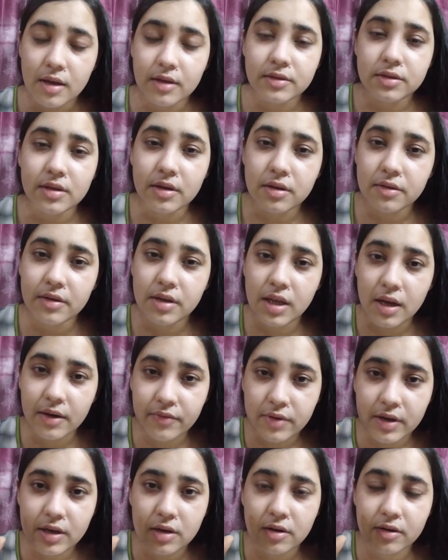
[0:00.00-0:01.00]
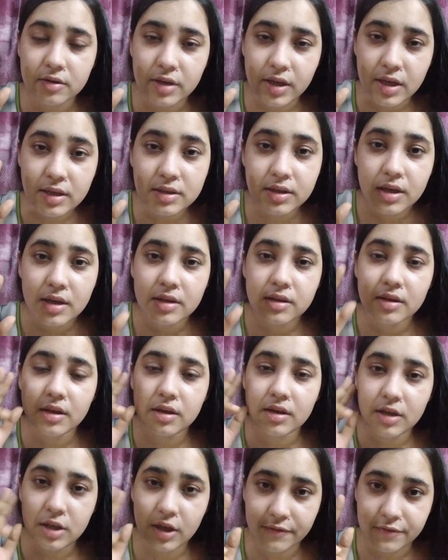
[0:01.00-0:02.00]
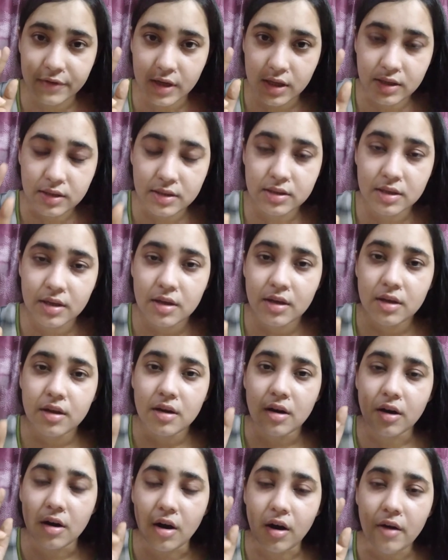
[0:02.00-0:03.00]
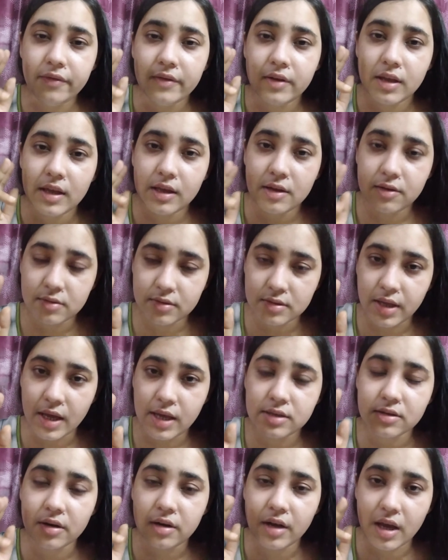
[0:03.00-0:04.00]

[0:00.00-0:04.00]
So here we notice the difference of usage or